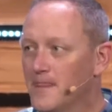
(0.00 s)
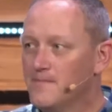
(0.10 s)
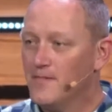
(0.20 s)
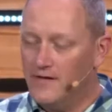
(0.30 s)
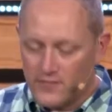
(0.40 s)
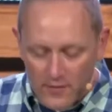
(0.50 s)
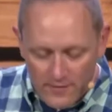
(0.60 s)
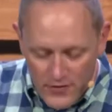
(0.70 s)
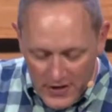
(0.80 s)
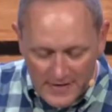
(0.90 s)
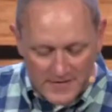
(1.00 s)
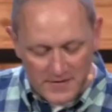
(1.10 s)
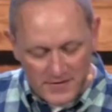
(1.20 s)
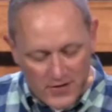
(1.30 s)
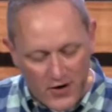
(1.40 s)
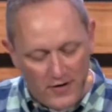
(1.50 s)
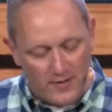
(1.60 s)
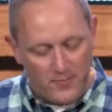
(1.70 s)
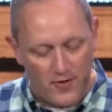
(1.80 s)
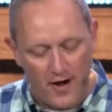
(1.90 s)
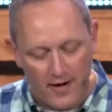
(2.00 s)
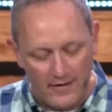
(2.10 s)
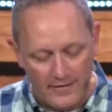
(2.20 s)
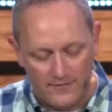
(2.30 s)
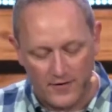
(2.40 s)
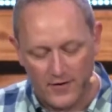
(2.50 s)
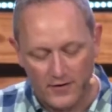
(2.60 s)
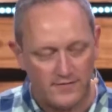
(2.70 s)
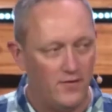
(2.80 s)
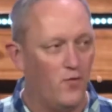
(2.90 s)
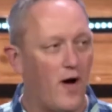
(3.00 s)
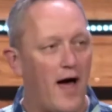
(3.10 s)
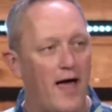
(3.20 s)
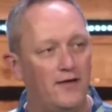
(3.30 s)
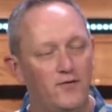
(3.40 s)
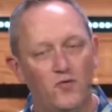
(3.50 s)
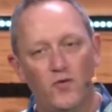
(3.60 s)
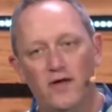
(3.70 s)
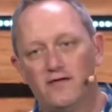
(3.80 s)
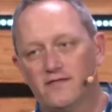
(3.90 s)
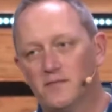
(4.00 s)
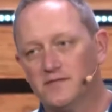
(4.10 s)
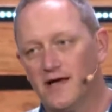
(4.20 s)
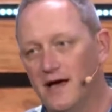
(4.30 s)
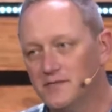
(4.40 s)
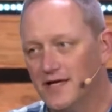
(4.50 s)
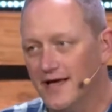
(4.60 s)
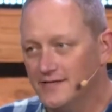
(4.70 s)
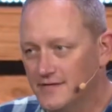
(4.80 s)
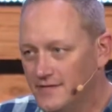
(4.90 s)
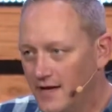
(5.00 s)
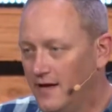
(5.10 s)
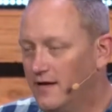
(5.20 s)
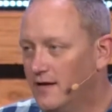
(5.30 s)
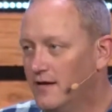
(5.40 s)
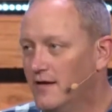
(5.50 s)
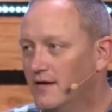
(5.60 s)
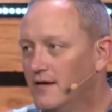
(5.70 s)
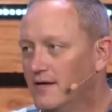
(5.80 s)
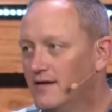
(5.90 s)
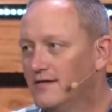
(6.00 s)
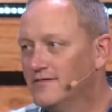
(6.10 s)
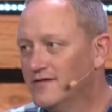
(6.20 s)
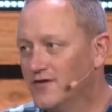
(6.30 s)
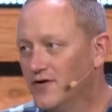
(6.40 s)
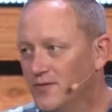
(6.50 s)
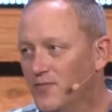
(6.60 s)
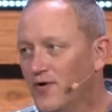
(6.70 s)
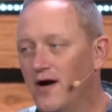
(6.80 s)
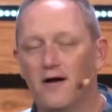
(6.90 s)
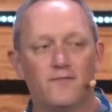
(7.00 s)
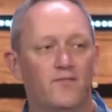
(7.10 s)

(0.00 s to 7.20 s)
And so if Jesus turned to prayer in difficulty, why do we sometimes hesitate to turn to prayer